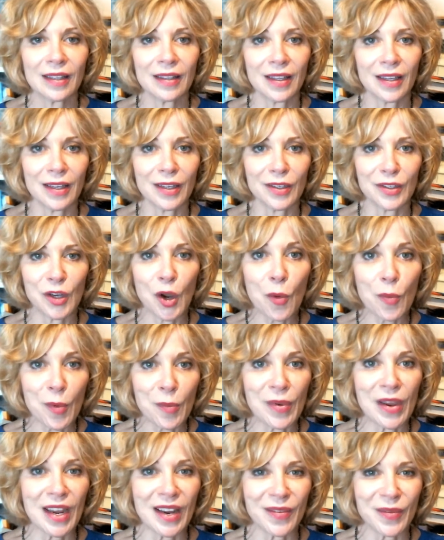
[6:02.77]
the
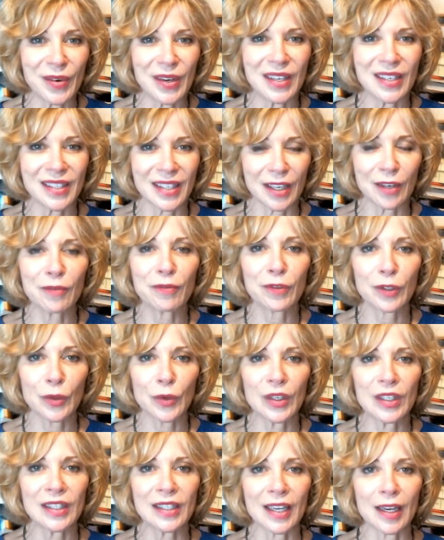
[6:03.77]
dopamine was
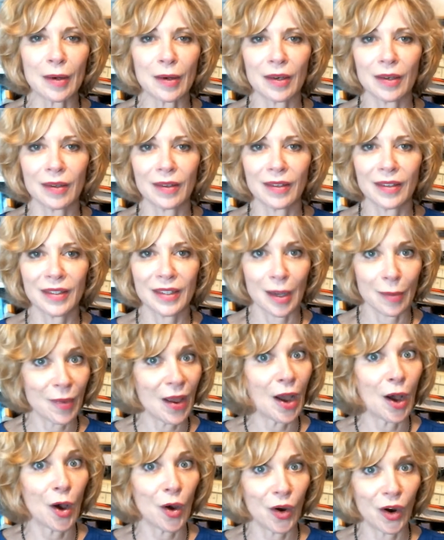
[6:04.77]
influencing
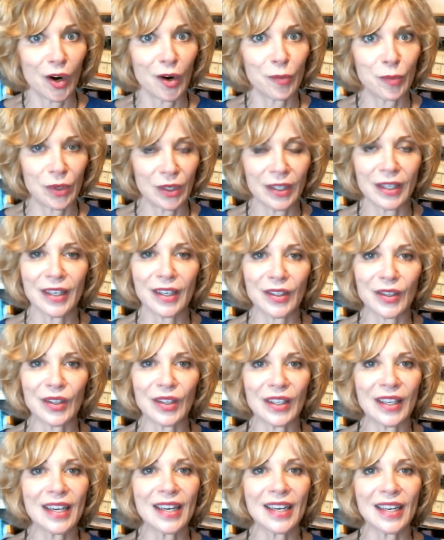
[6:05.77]
somehow our political
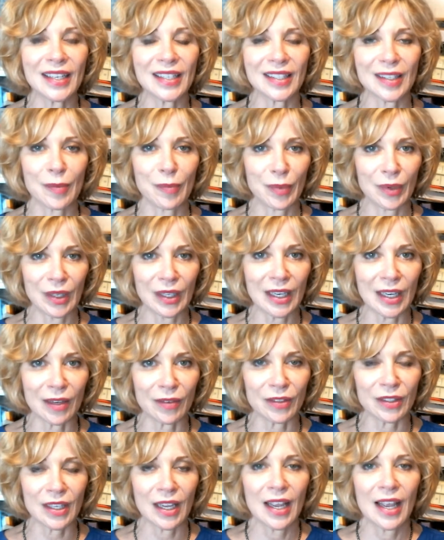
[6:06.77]
leanings and
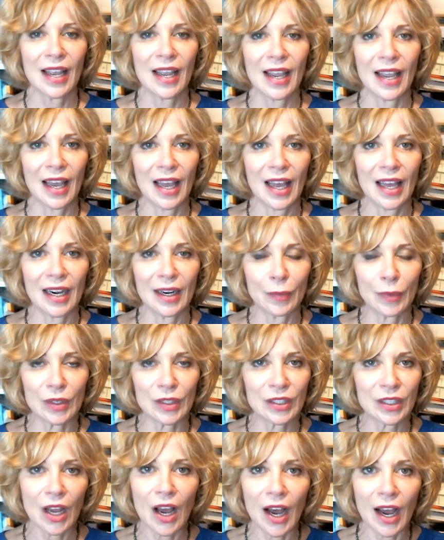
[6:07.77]
beliefs, and it
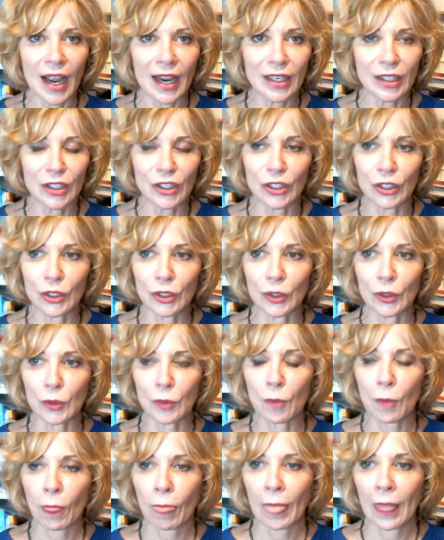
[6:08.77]
was tied to